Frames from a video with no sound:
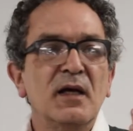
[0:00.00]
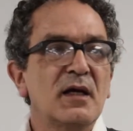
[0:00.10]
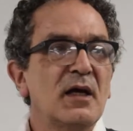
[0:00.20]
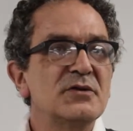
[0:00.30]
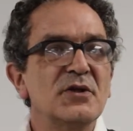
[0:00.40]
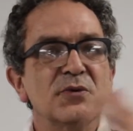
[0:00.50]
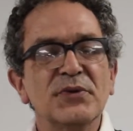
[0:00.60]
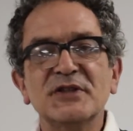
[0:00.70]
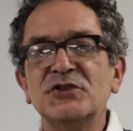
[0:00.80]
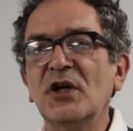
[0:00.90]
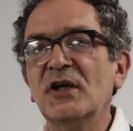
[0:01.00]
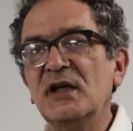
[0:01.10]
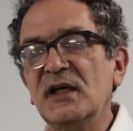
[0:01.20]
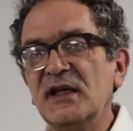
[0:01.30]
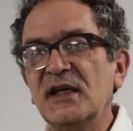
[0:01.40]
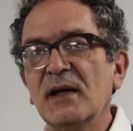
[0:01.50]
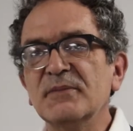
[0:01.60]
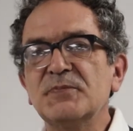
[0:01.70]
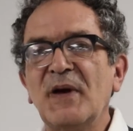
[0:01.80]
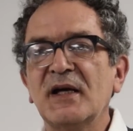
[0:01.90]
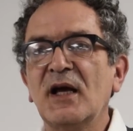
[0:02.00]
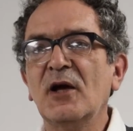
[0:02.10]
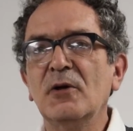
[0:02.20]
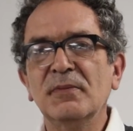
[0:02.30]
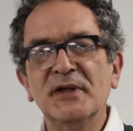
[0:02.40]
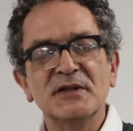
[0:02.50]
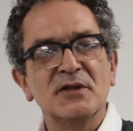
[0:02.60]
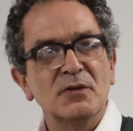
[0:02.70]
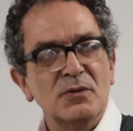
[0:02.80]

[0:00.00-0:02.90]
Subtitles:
goes on all this journey and he comes back home and he's got